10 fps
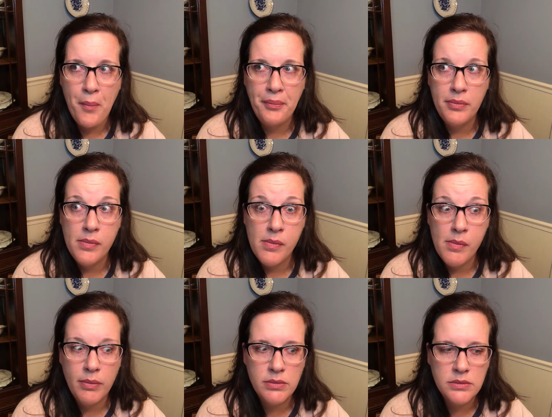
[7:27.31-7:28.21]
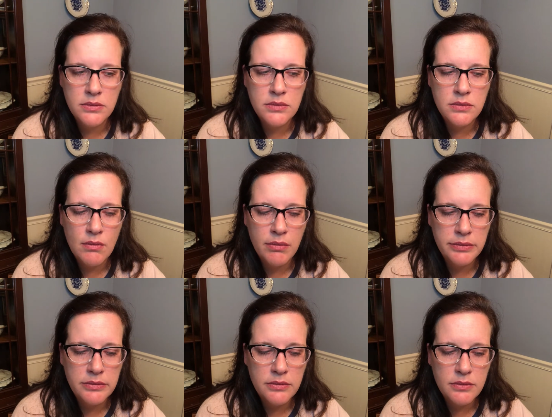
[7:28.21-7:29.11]

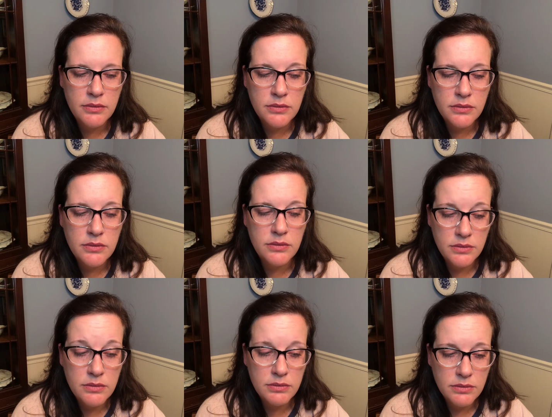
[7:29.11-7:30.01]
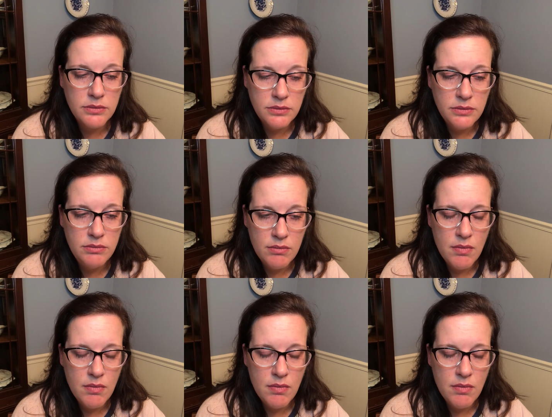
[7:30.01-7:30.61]
Nobody speaks.